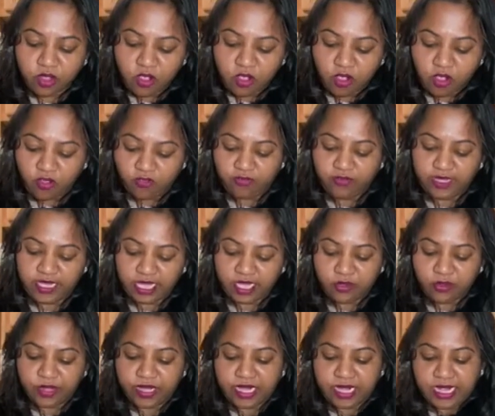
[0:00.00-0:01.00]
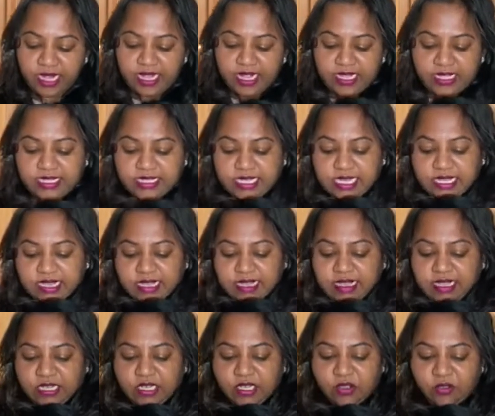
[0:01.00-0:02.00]
of liquid and I can see that the
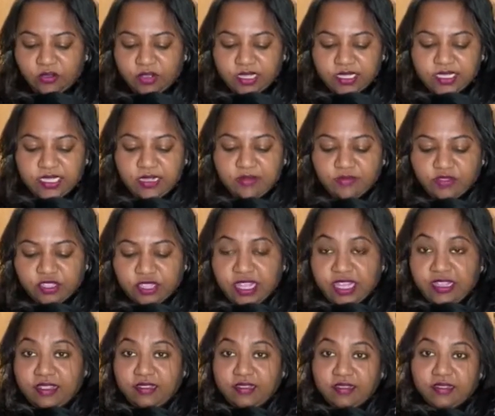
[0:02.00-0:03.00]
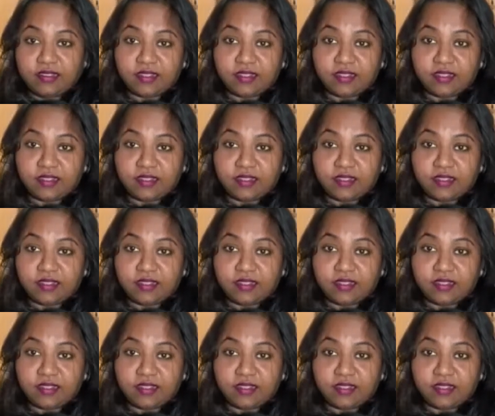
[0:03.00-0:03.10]
dough has come together.